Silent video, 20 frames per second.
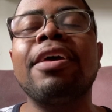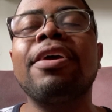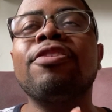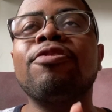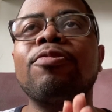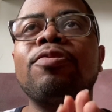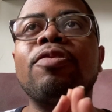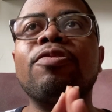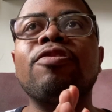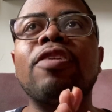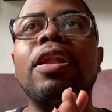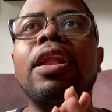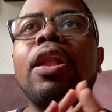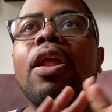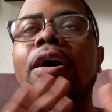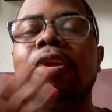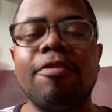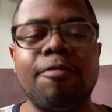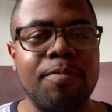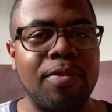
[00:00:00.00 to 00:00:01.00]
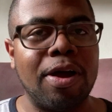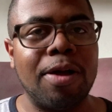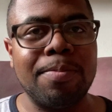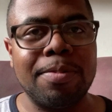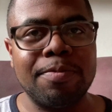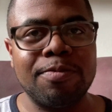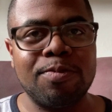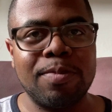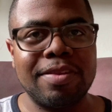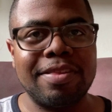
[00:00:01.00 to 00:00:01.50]
So there's a lot of
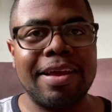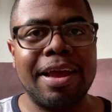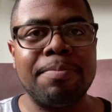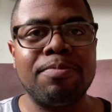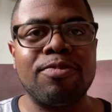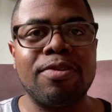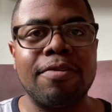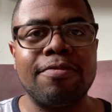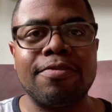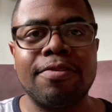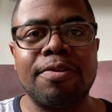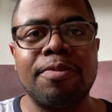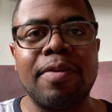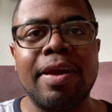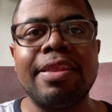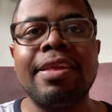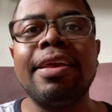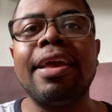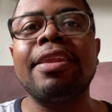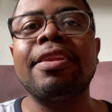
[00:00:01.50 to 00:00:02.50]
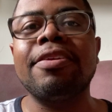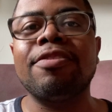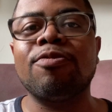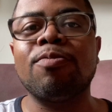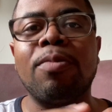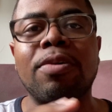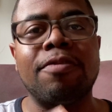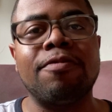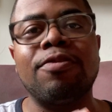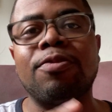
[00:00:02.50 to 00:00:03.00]
problems with time travel already, and it's
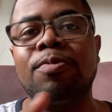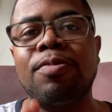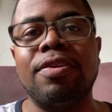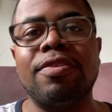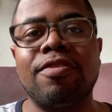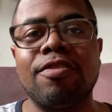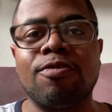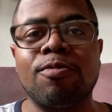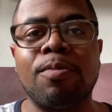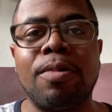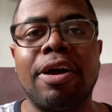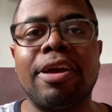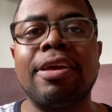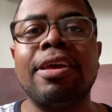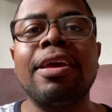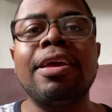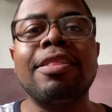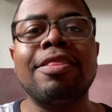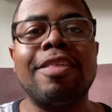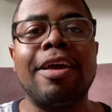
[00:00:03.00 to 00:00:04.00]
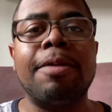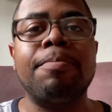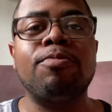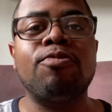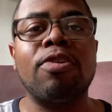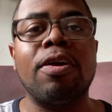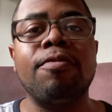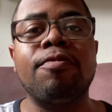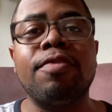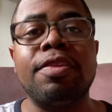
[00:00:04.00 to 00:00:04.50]
one of the reasons why time
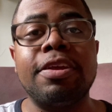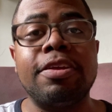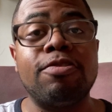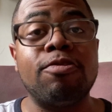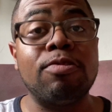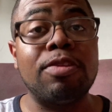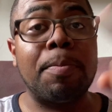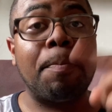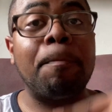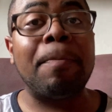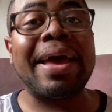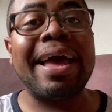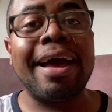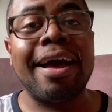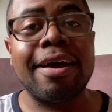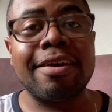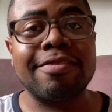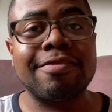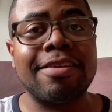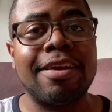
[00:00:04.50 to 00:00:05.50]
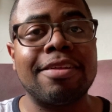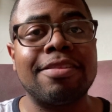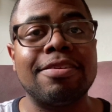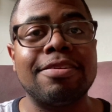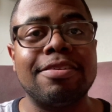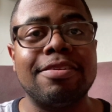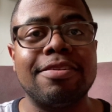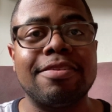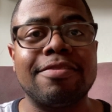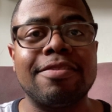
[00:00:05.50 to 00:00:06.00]
traveling to the past, at
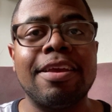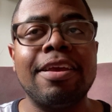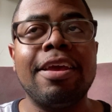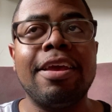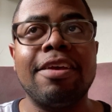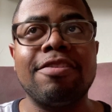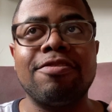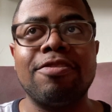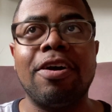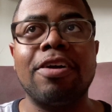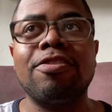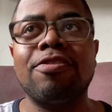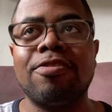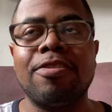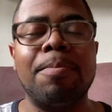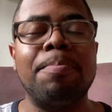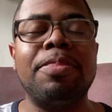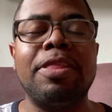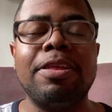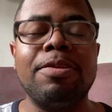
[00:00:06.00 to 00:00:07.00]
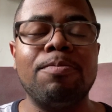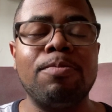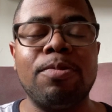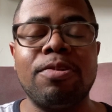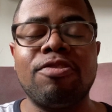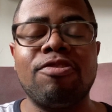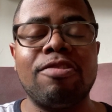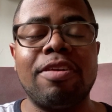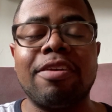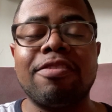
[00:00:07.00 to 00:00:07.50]
least, is not something
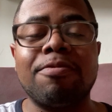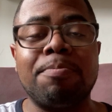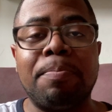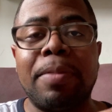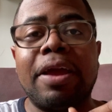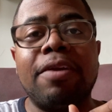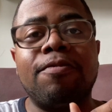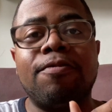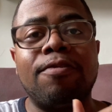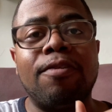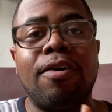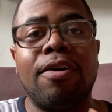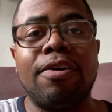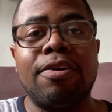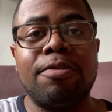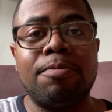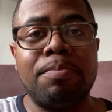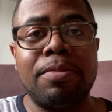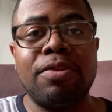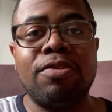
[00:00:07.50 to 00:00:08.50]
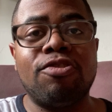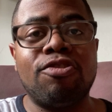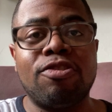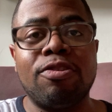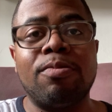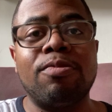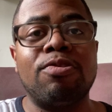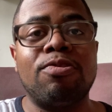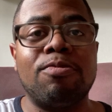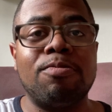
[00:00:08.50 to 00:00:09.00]
which has by far been
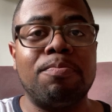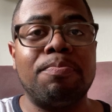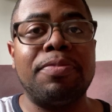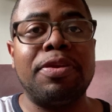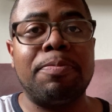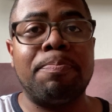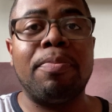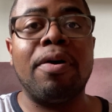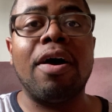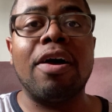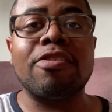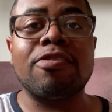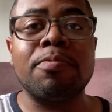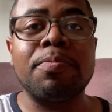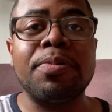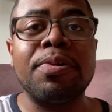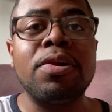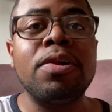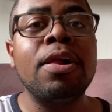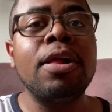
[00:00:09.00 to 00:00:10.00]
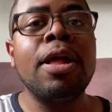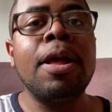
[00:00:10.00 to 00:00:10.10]
shown to be possible.